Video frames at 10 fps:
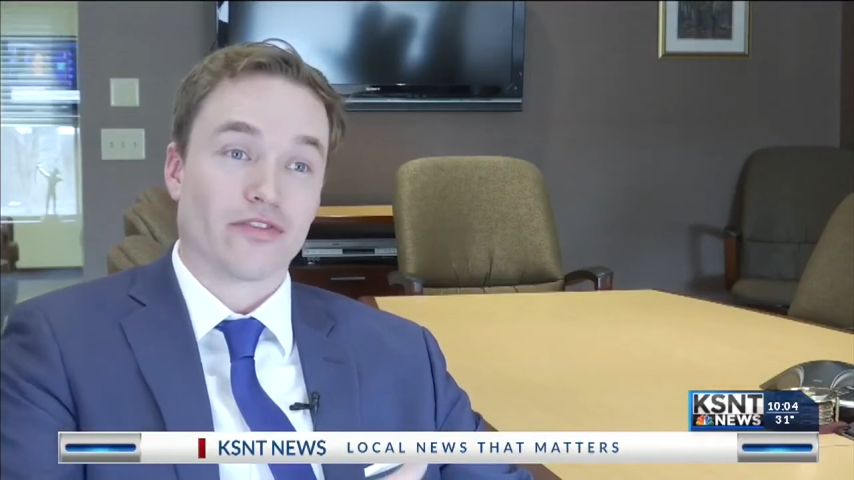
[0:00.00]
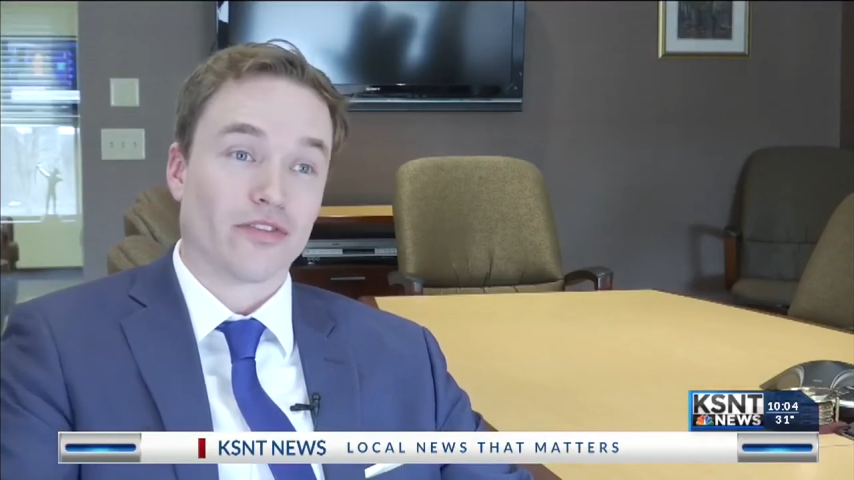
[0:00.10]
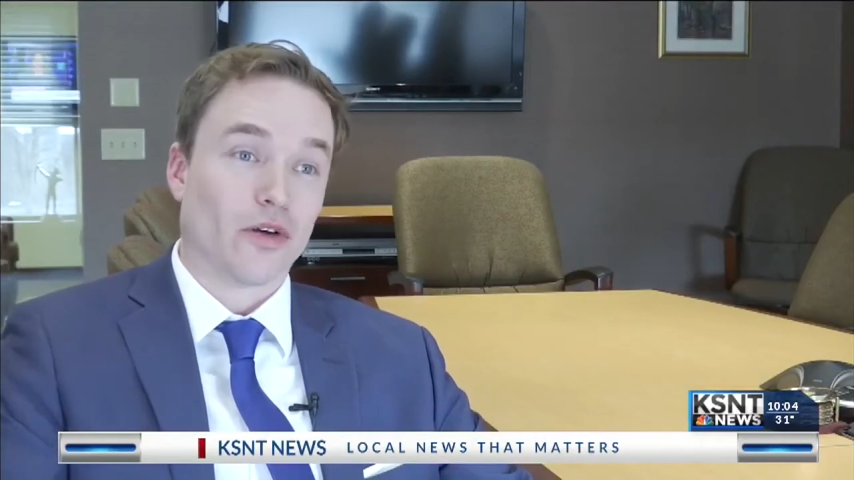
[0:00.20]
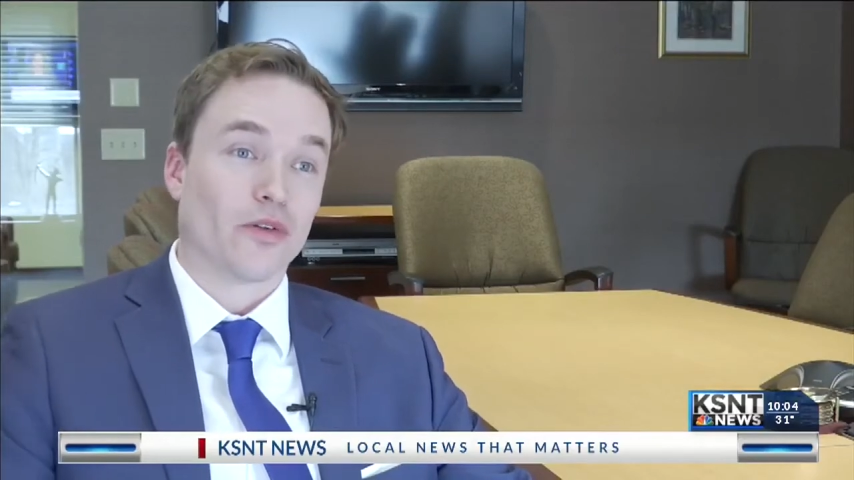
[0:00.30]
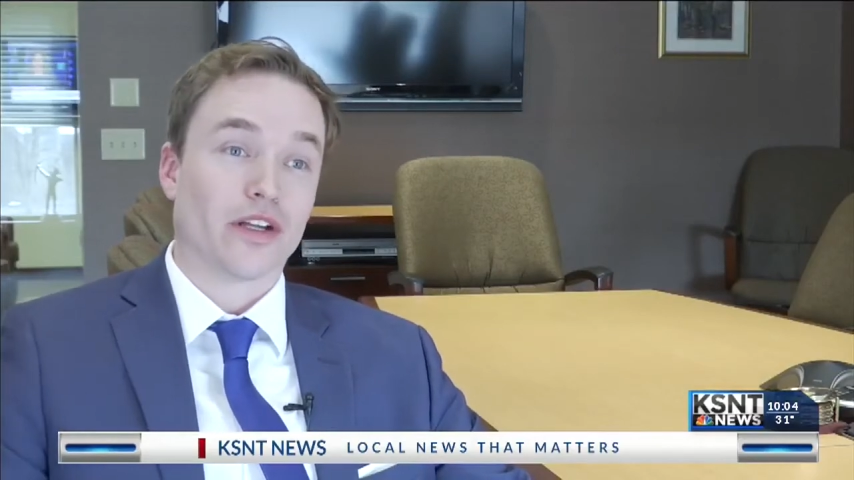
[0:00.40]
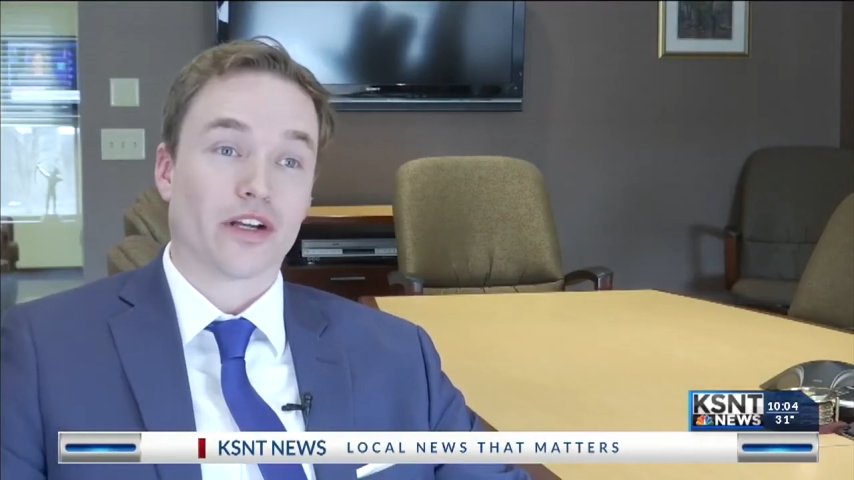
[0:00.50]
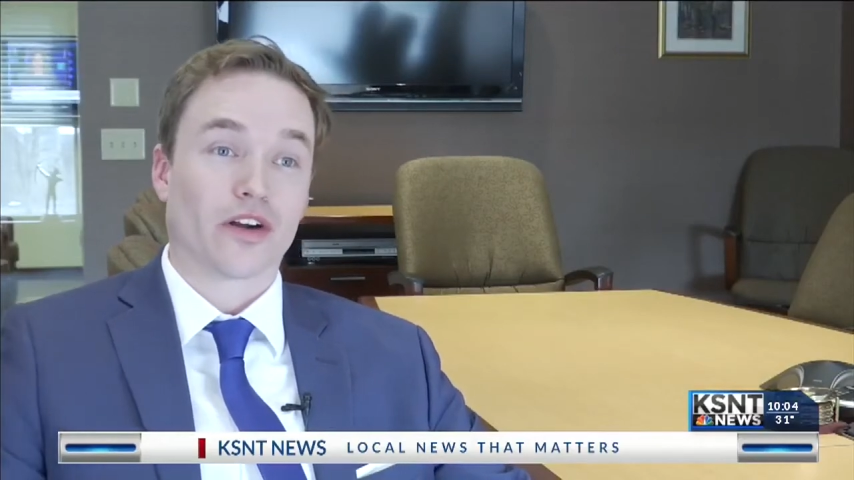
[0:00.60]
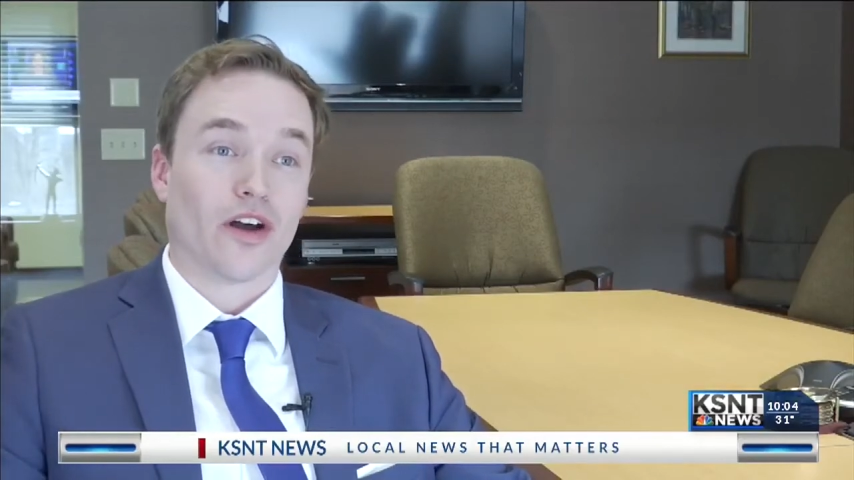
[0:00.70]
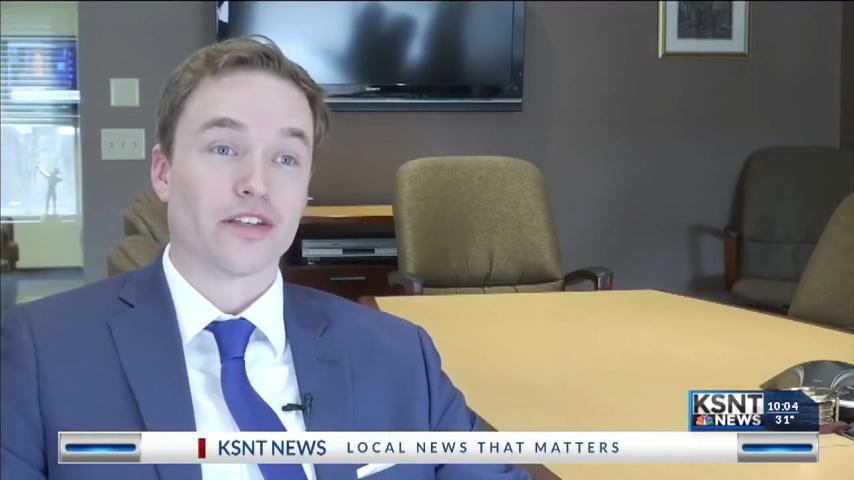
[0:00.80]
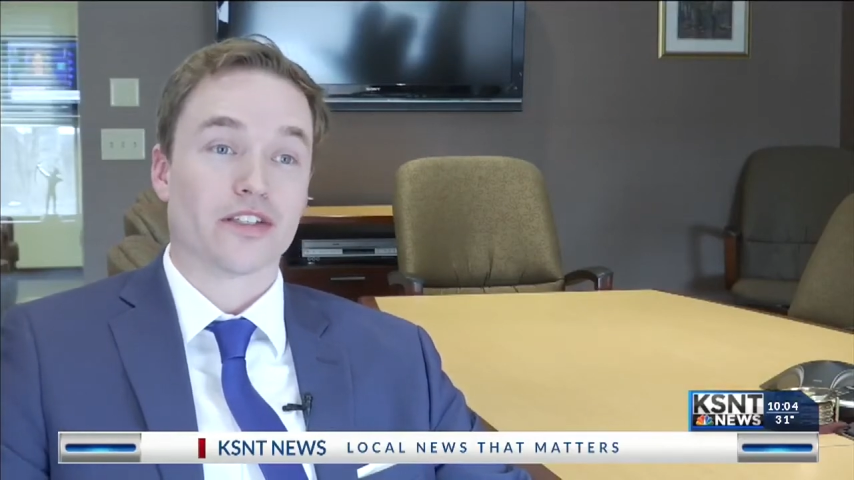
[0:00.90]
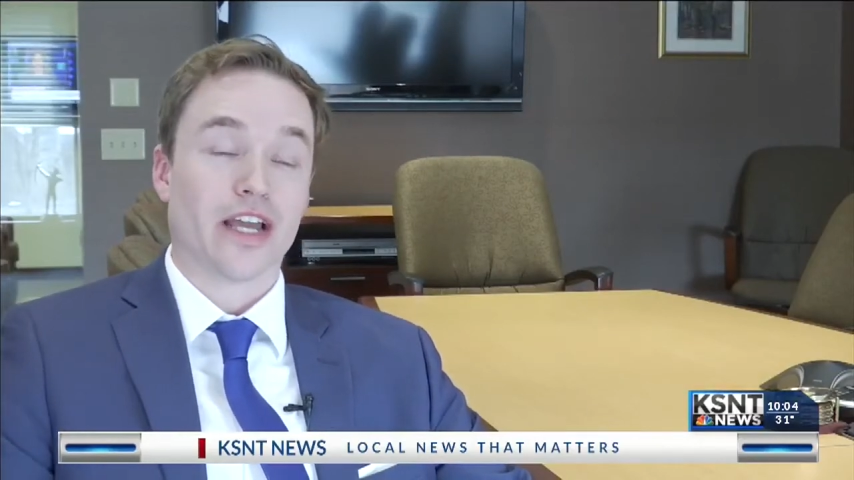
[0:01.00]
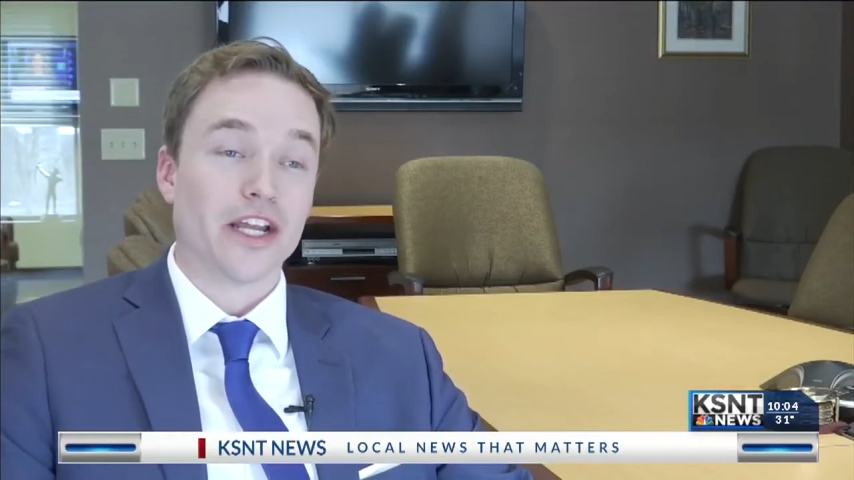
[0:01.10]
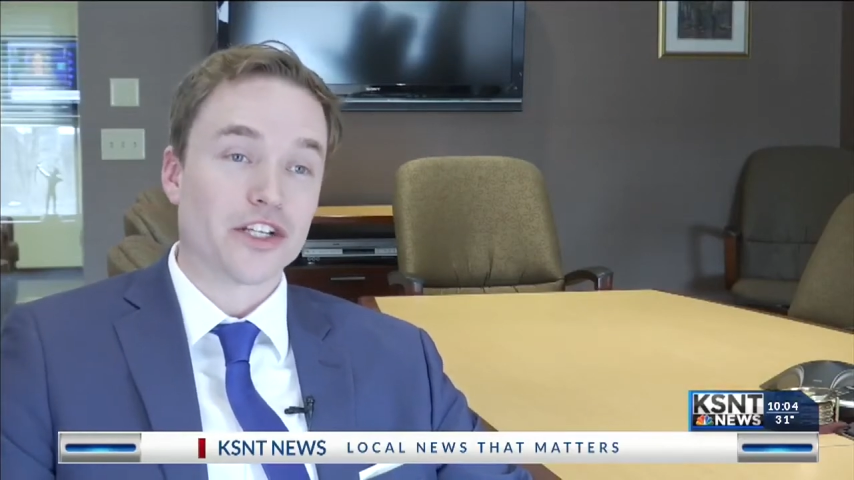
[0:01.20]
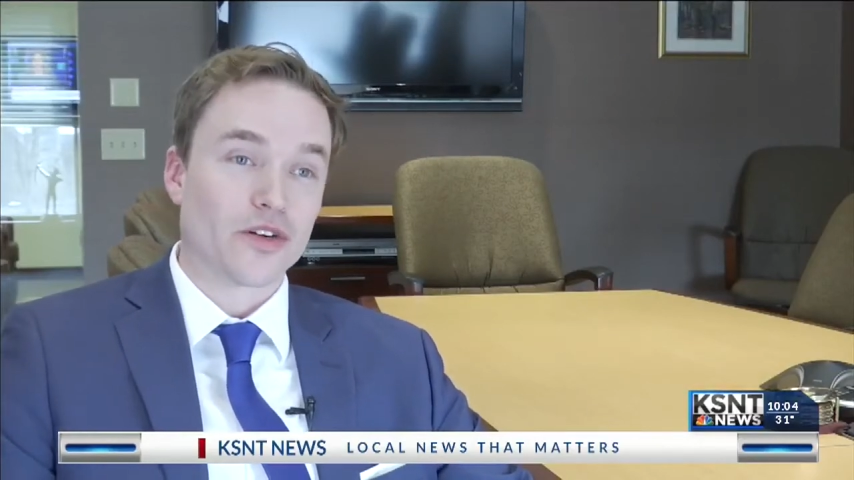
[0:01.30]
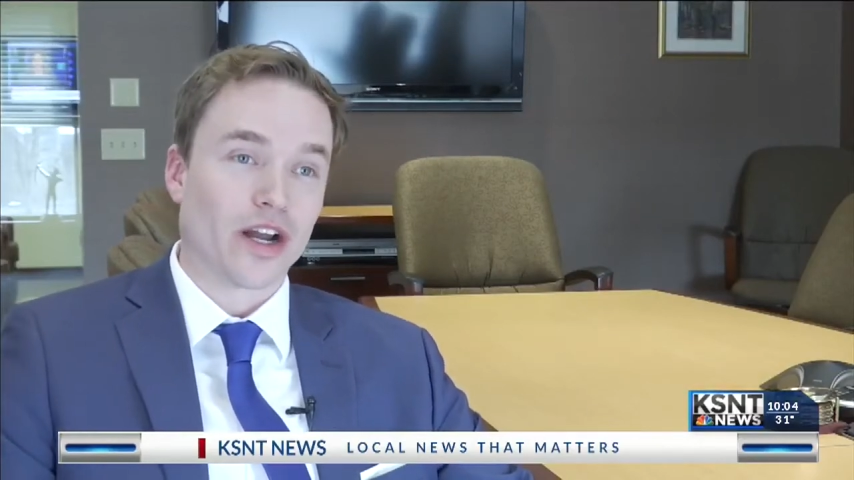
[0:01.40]
floating across the
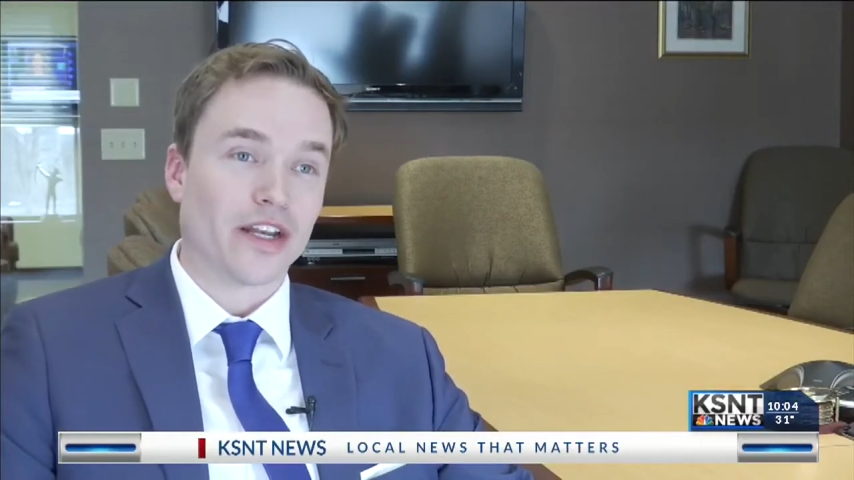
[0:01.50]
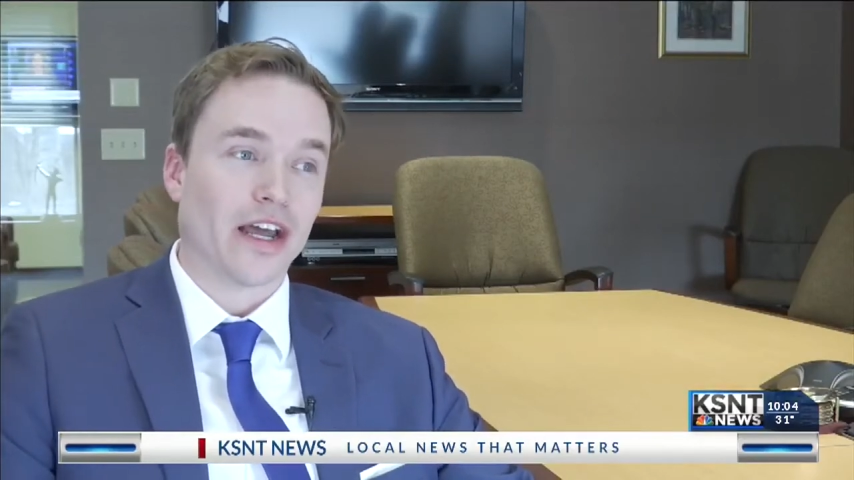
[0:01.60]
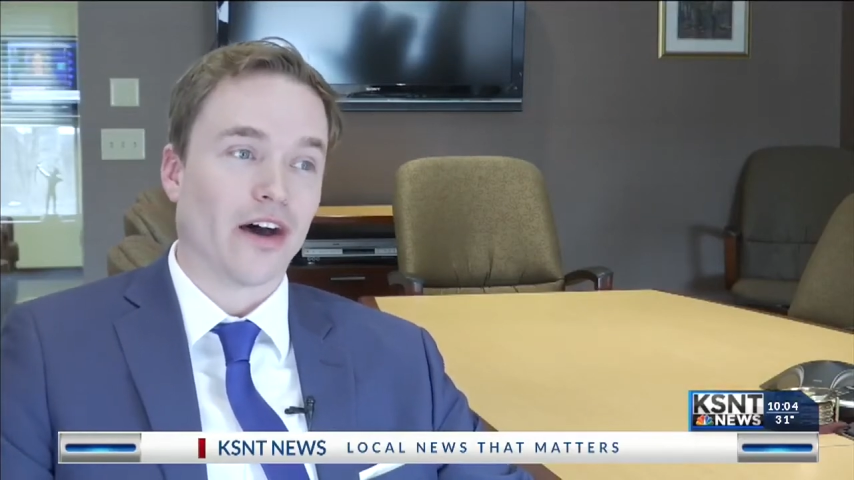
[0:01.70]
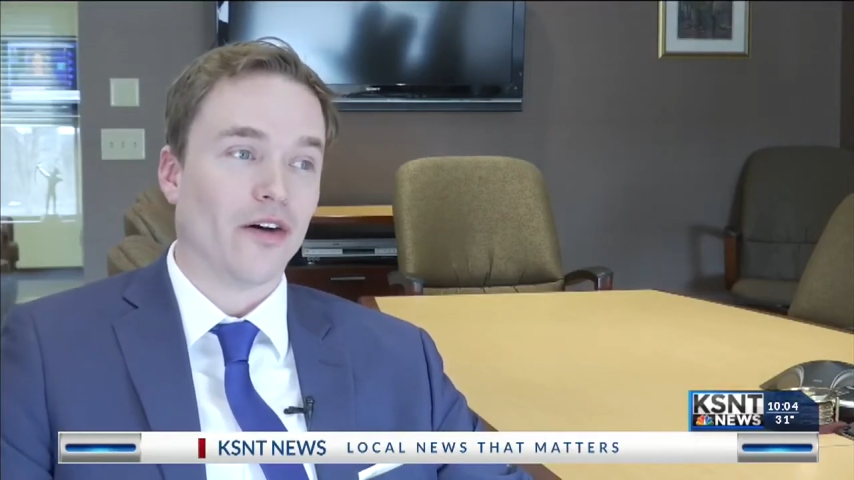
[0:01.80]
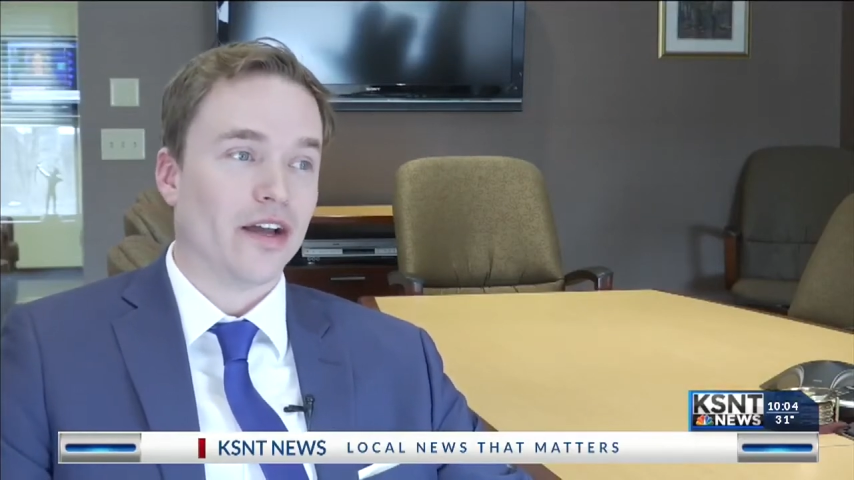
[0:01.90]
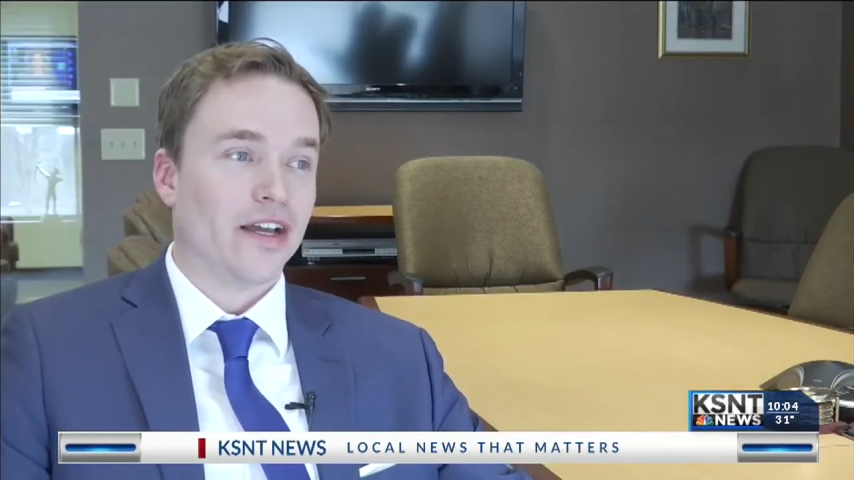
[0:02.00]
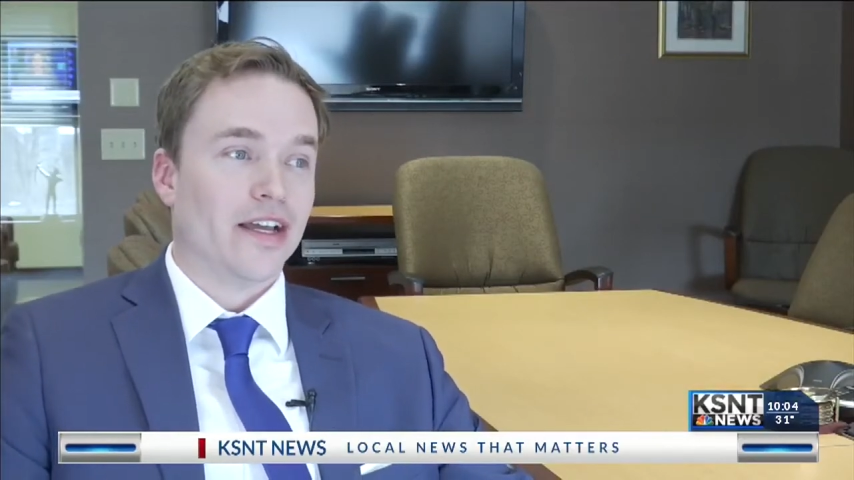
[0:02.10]
nation right now